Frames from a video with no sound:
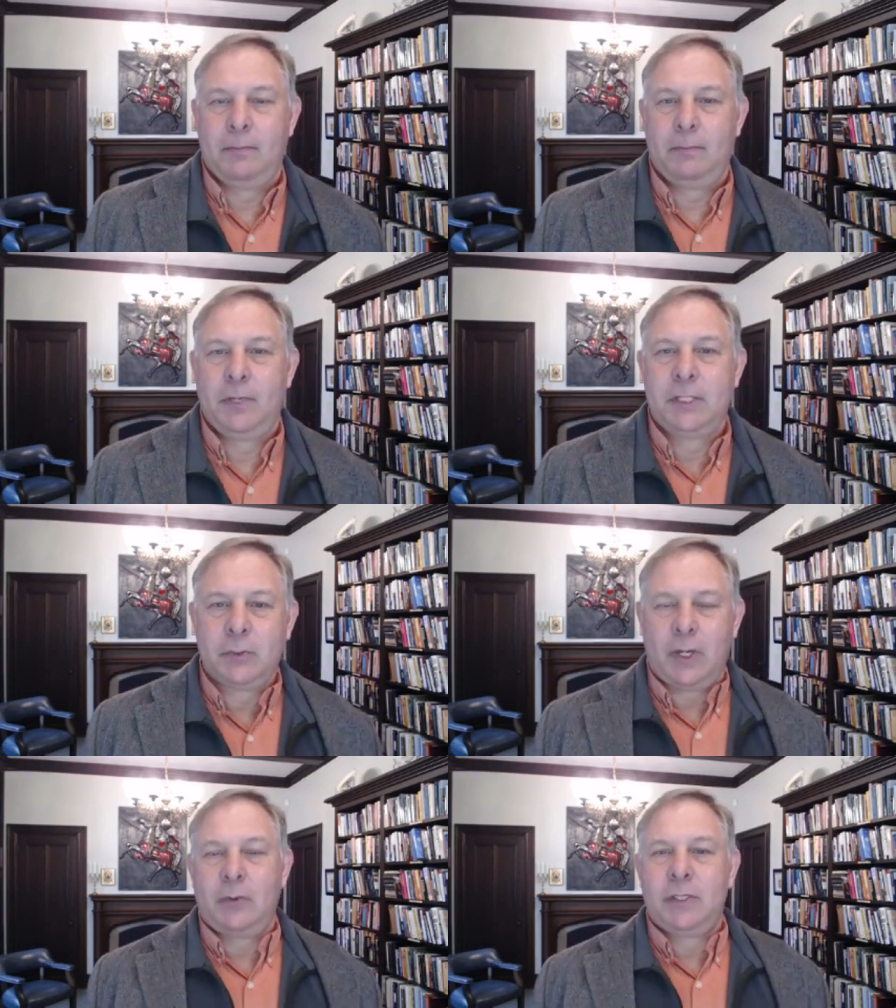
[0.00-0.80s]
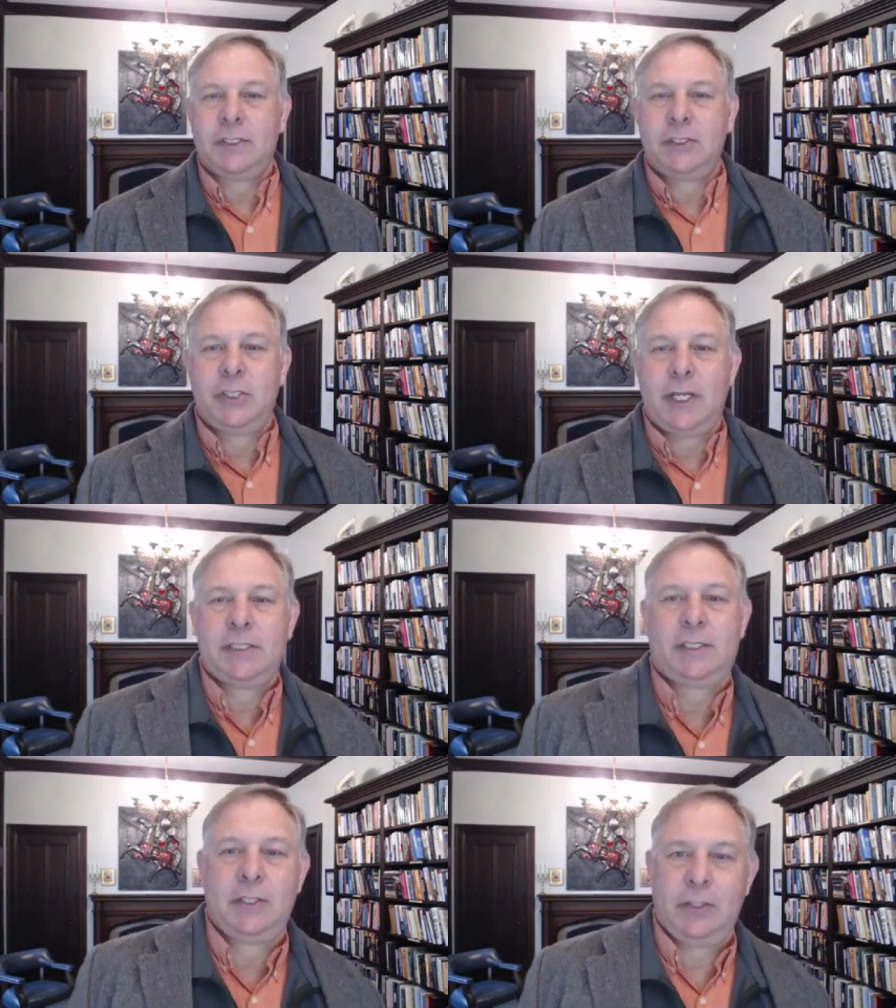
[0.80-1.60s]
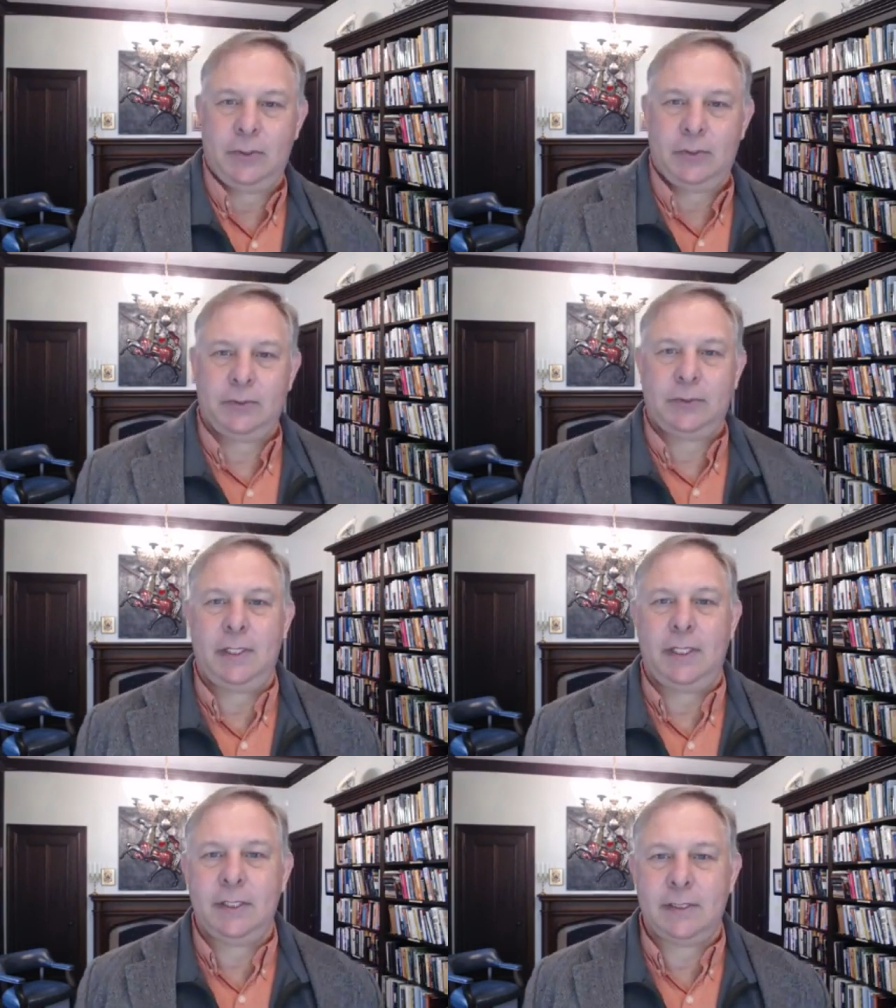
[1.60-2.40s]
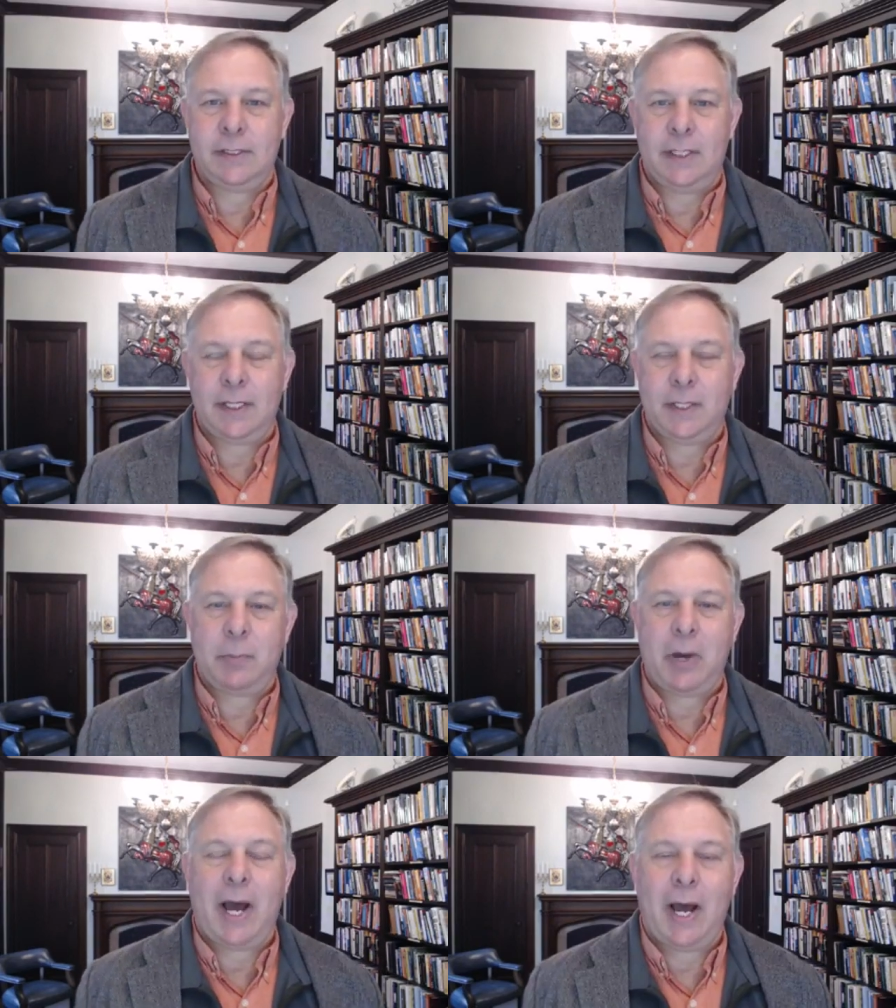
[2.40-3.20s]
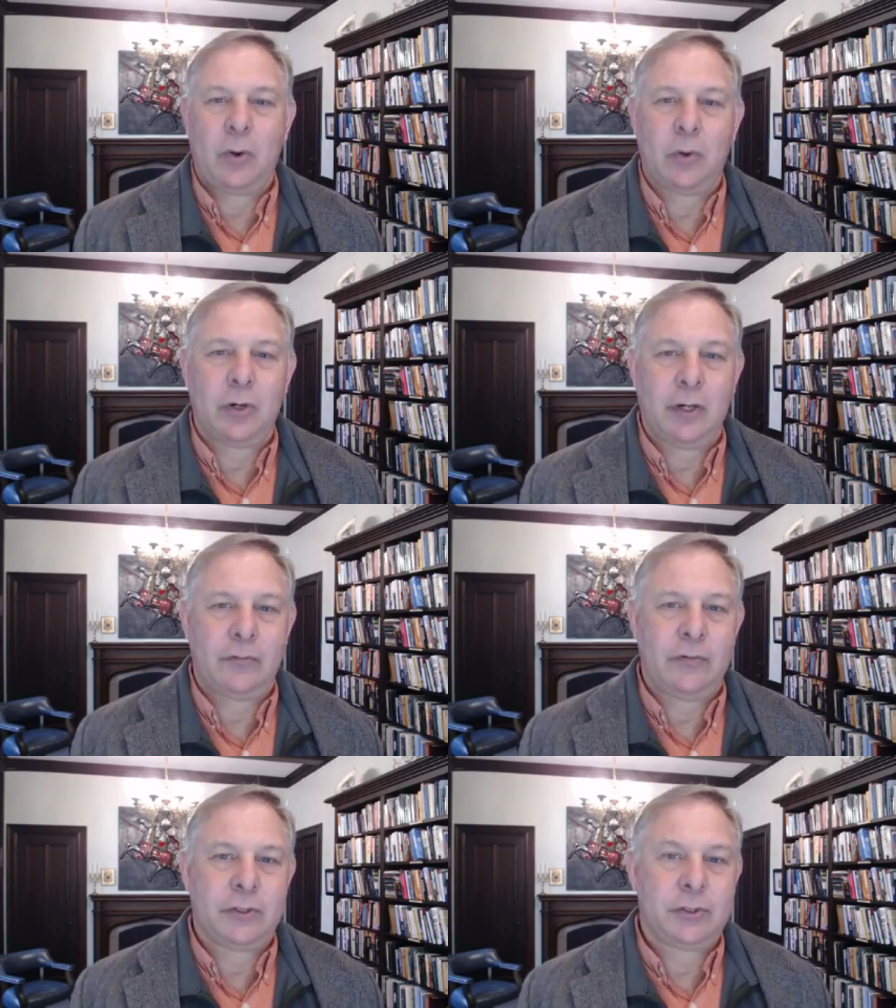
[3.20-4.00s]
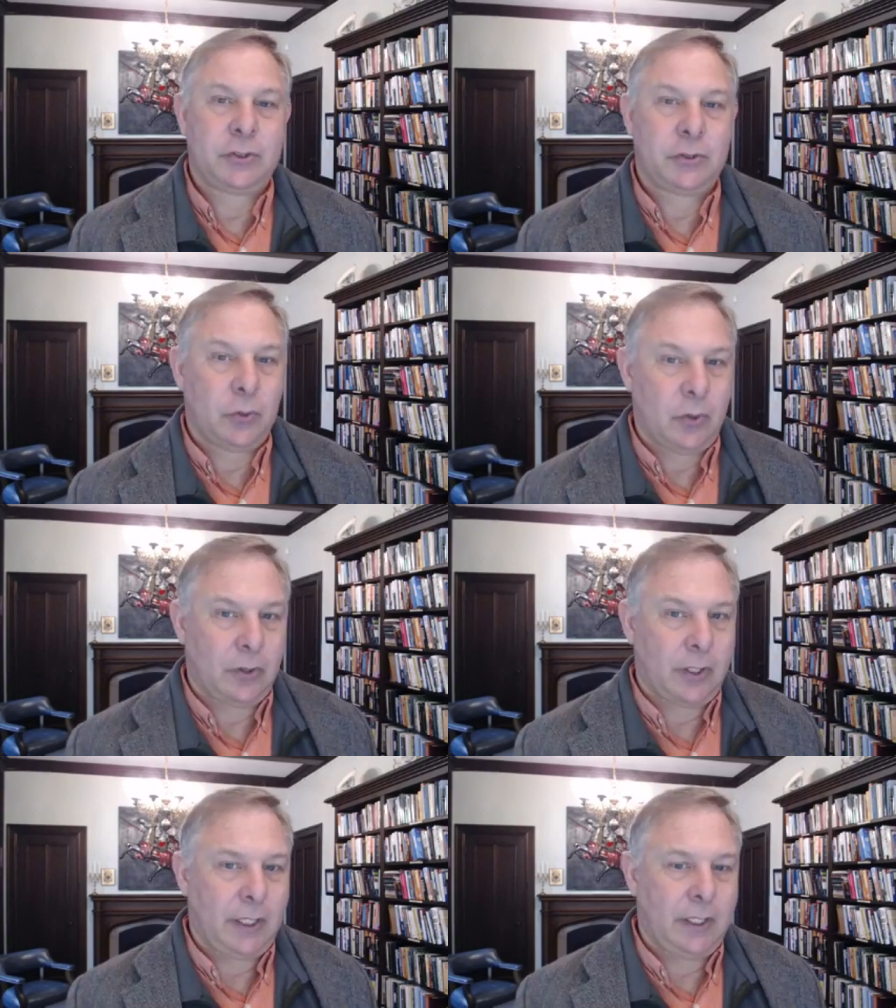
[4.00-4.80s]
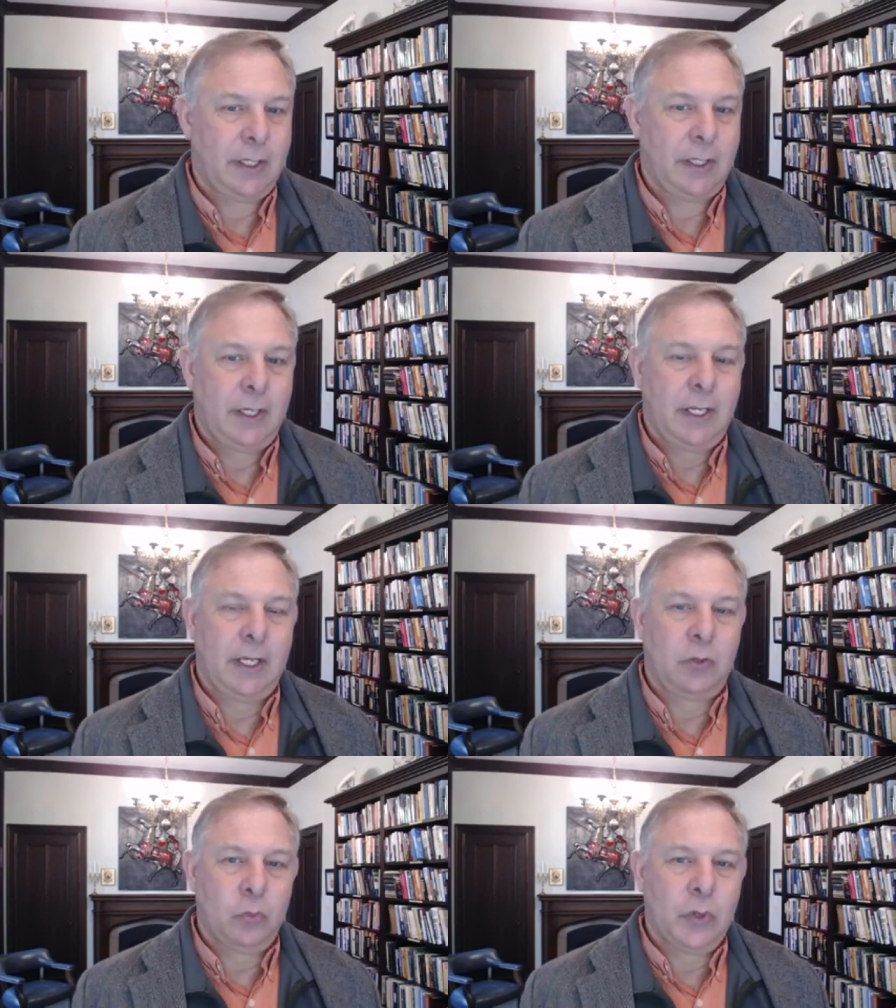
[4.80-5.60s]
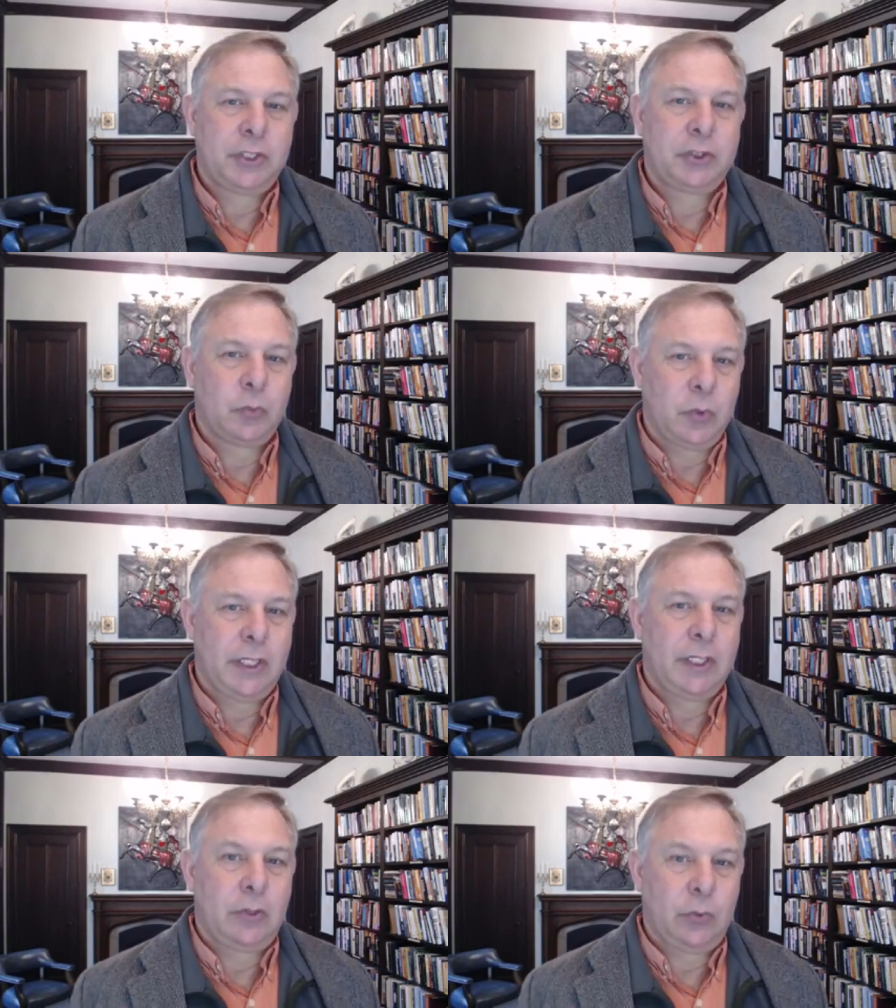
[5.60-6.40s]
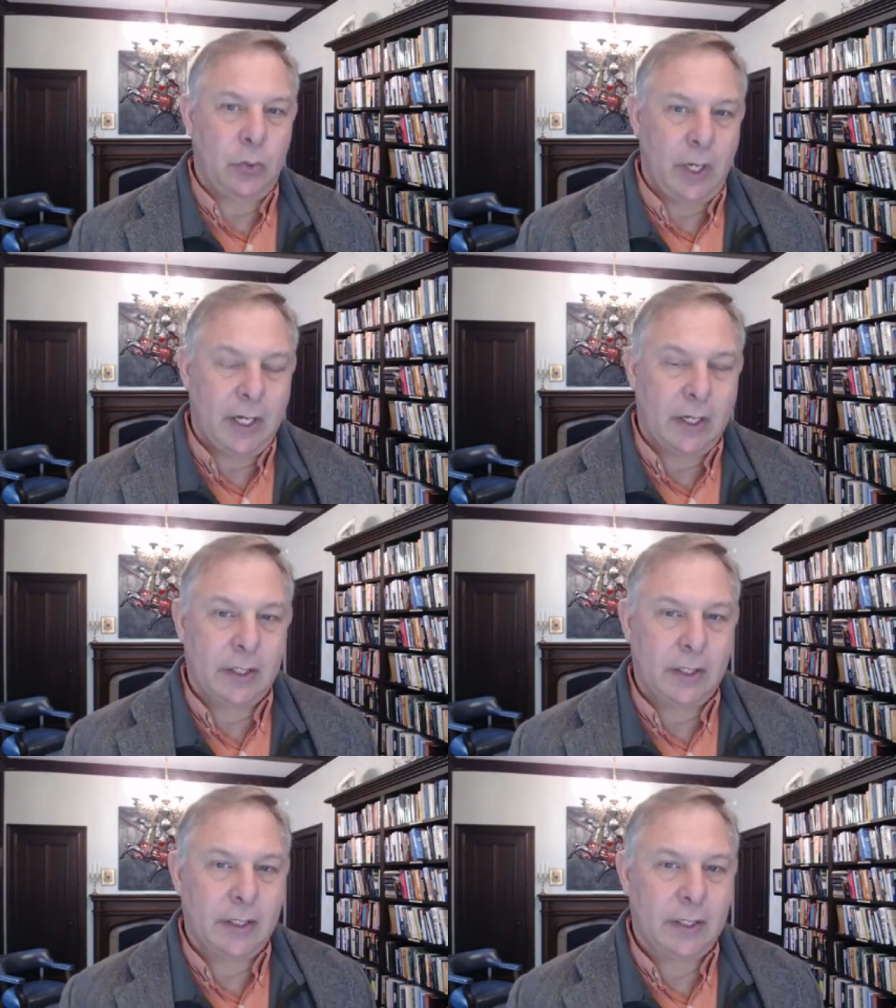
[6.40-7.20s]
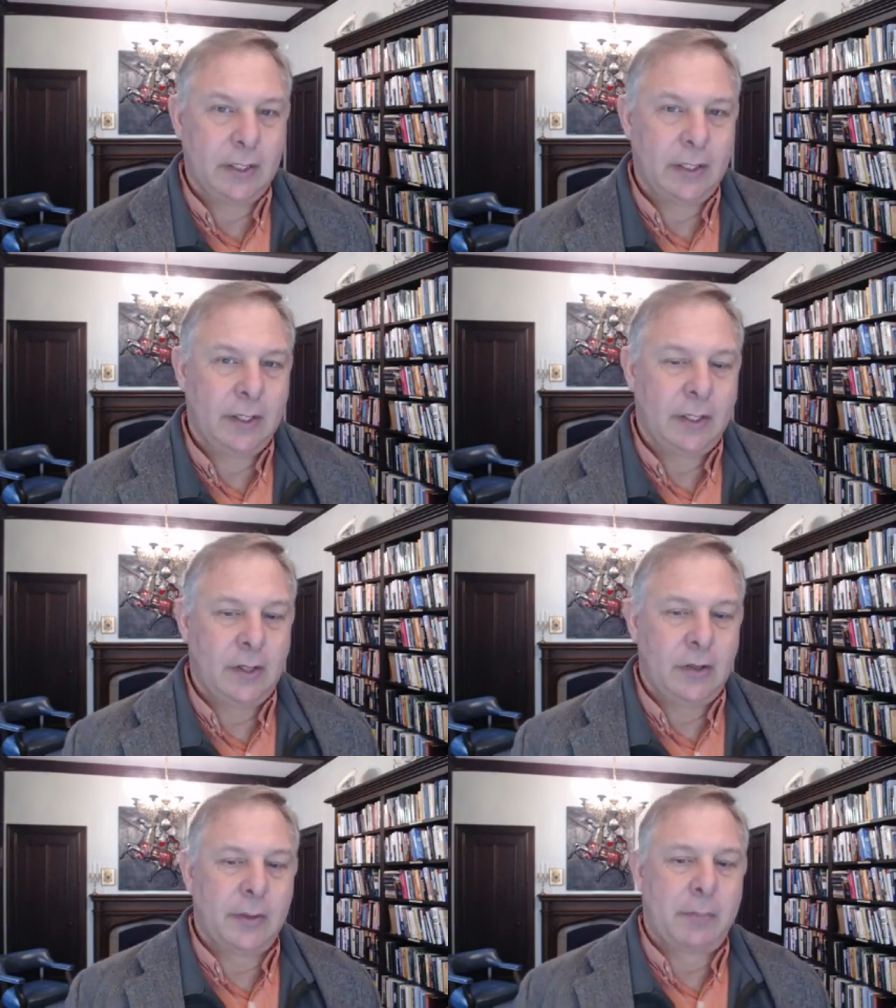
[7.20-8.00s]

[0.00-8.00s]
Because what I want to suggest to you is that the power of the story in which we dwell, the